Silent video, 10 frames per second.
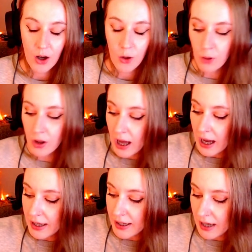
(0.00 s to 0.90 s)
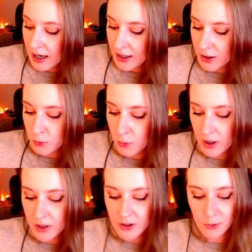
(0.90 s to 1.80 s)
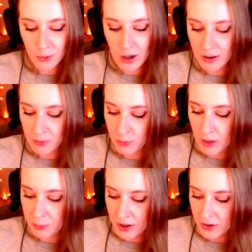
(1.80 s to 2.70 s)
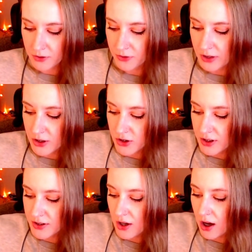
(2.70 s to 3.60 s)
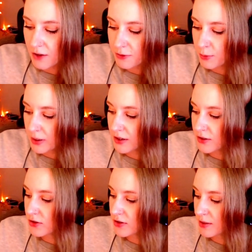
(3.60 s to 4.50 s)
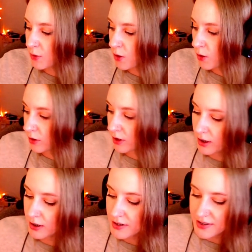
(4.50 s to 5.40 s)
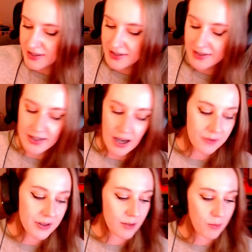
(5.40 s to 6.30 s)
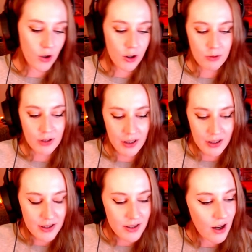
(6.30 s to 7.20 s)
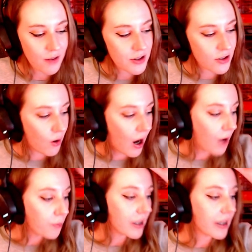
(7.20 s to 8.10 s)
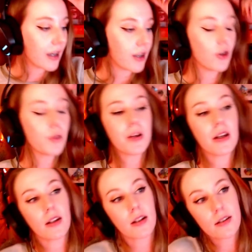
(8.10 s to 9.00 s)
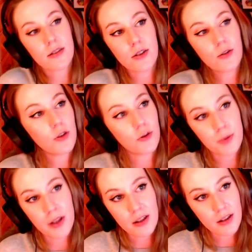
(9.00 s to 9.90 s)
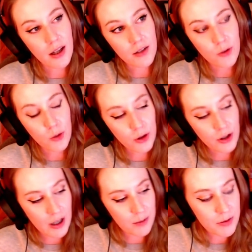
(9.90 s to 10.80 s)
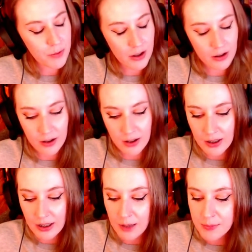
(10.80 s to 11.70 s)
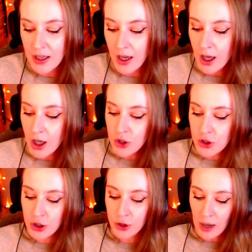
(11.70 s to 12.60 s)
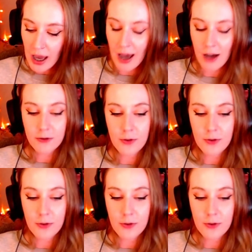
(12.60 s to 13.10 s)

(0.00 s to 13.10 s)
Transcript: Well, I I wanna I I wanna finish this off with some horror stuff, some horror Heck related yeah. stuff. So I want to get your opinion because you you've played a lot of horror games, played a lot of indie games. Do you have?